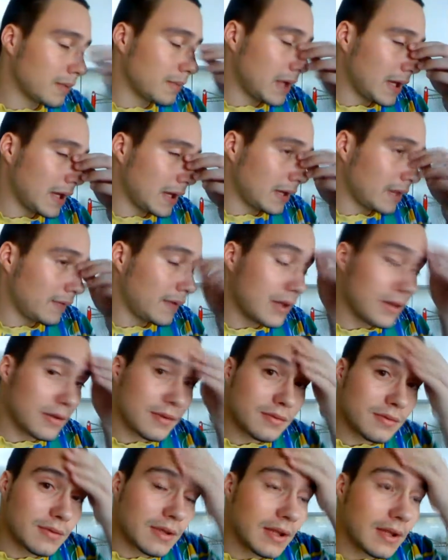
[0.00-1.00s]
make any
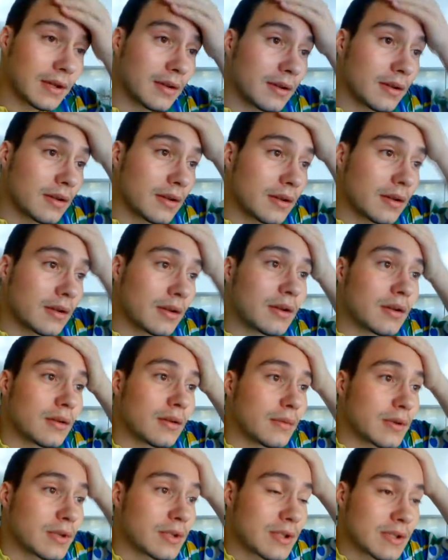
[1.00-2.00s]
videos today,
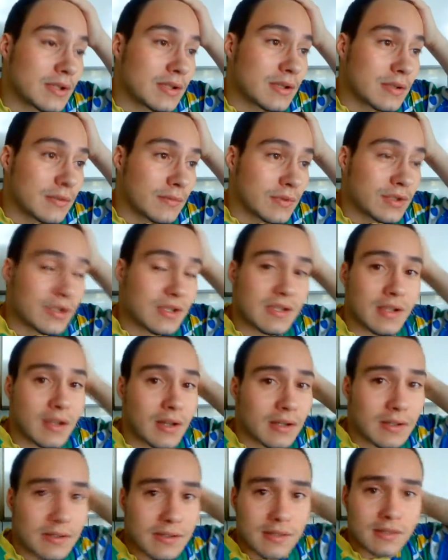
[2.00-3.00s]
which
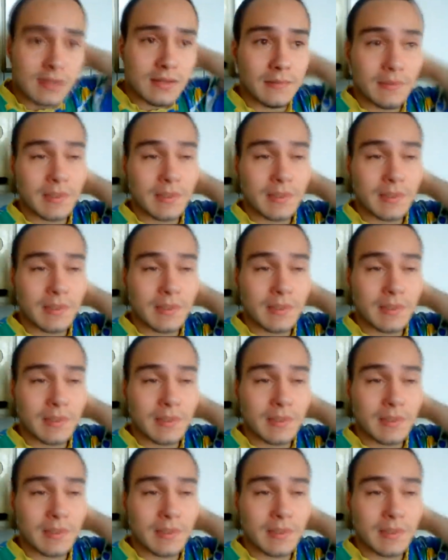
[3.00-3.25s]
sucks.